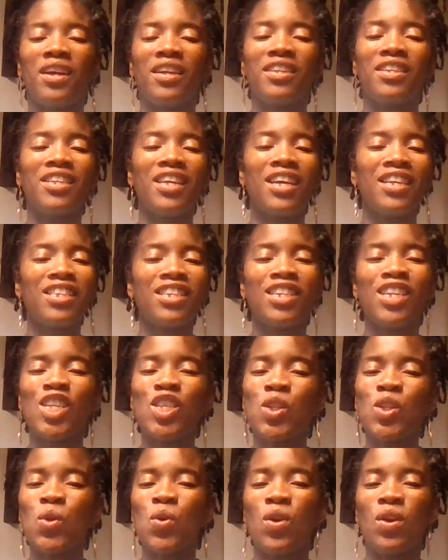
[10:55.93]
just to
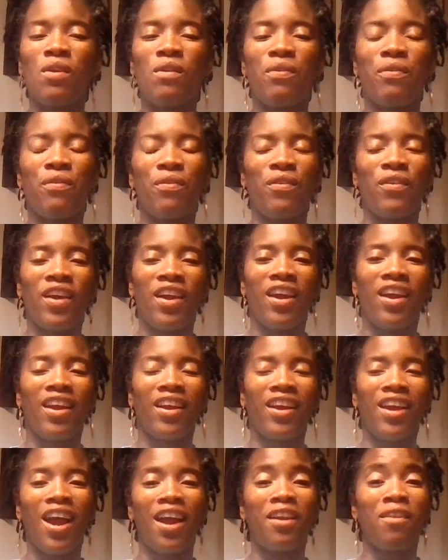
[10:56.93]
sort of
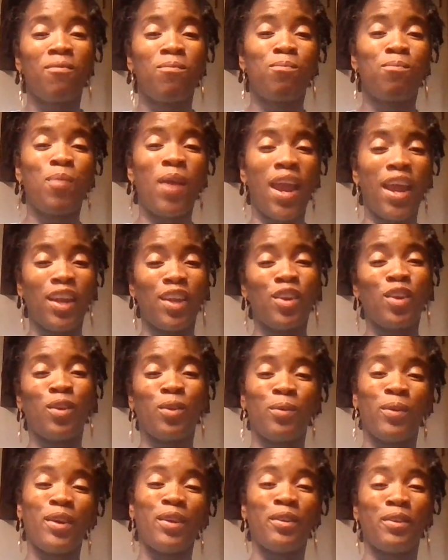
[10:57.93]
kind of bend
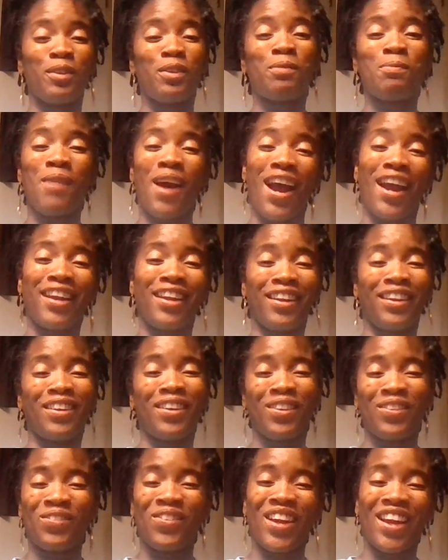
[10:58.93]
your reader's mind a
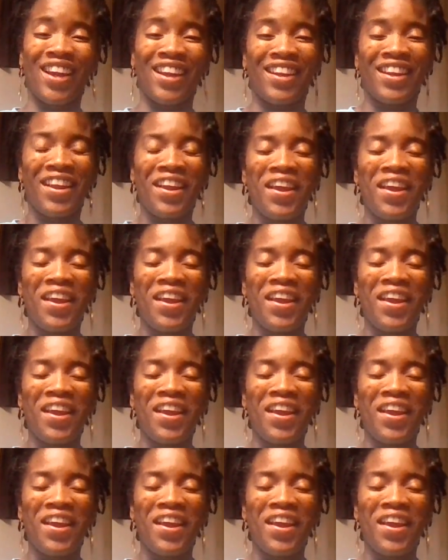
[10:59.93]
little bit.